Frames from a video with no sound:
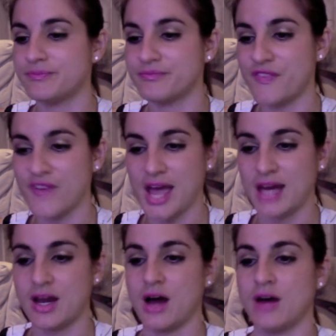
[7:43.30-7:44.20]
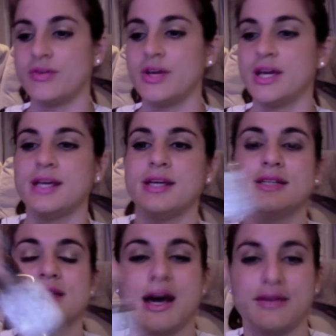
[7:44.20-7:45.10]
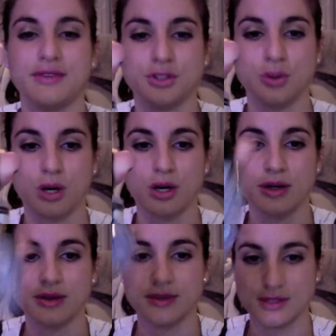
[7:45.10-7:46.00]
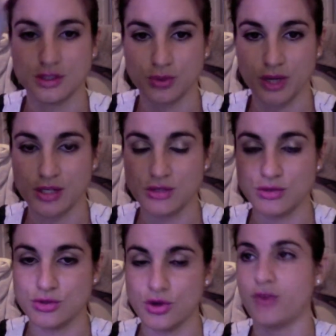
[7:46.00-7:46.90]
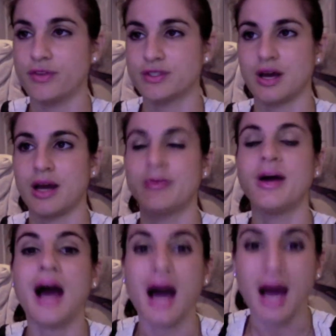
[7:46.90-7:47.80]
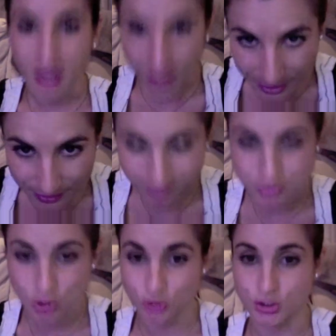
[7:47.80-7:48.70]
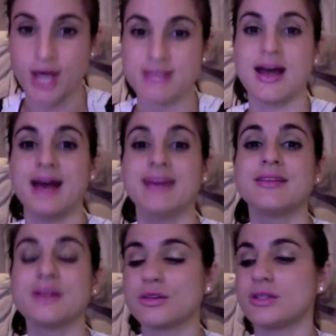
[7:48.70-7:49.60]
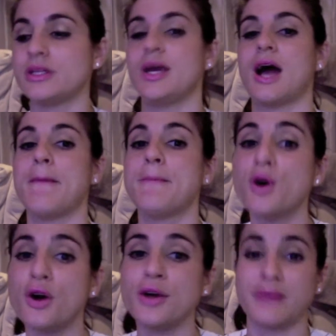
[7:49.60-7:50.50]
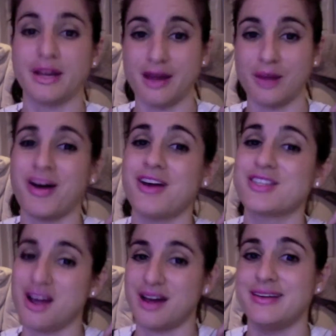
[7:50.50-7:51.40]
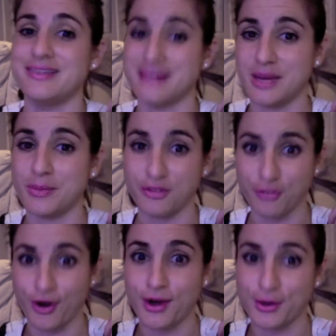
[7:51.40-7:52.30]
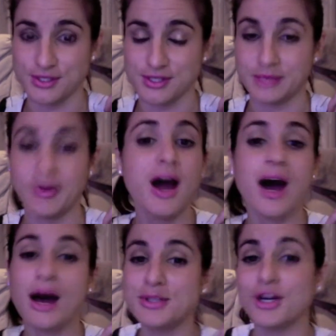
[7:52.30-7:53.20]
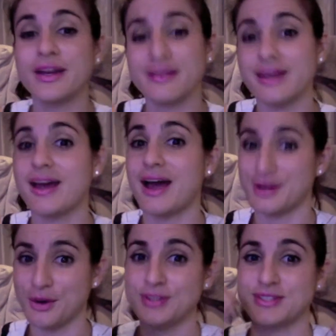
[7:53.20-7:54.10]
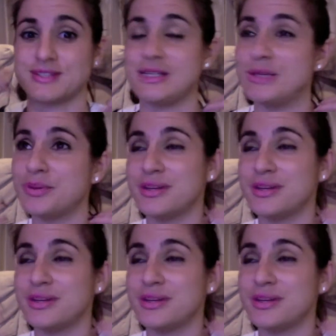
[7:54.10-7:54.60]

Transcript: fan of is Out the Door. This is what I use all the time. I've told you guys, I put my nail polish on at night before I go to sleep. I'm talking like I go to sleep